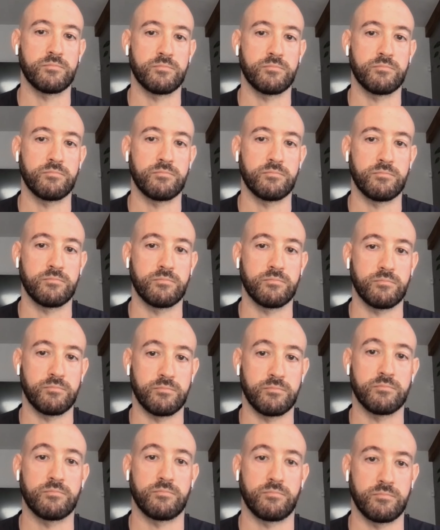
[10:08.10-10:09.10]

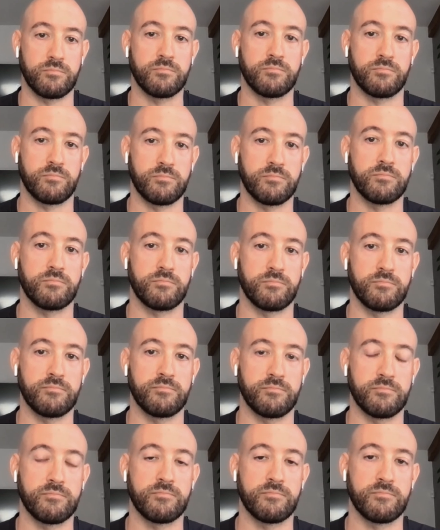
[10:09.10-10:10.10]

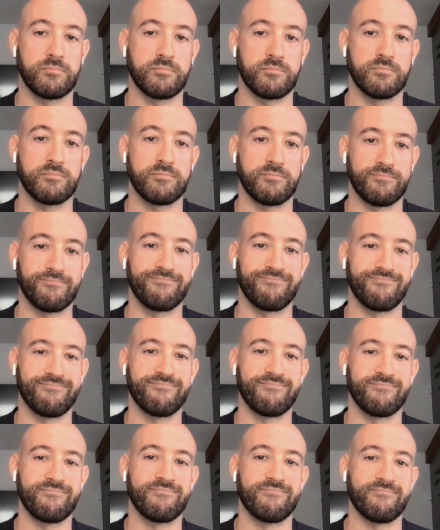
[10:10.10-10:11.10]

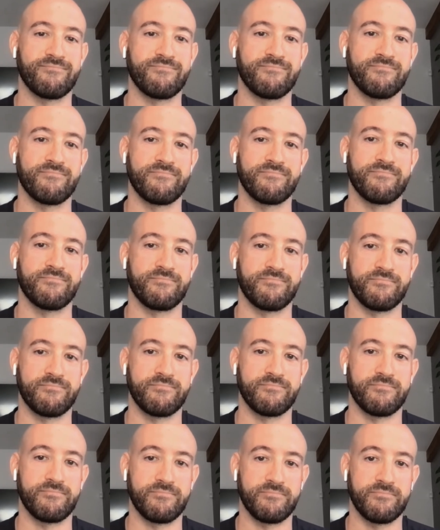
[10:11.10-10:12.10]

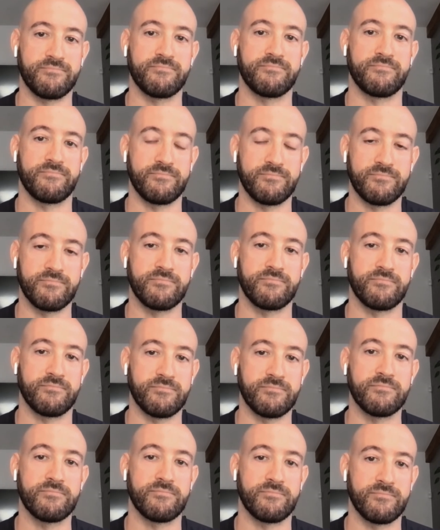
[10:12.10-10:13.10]

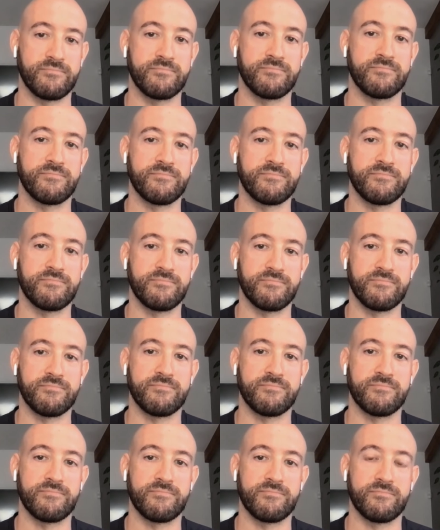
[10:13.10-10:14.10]

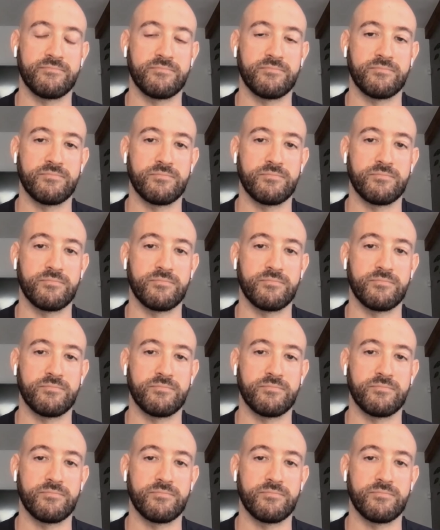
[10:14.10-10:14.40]
[no speech]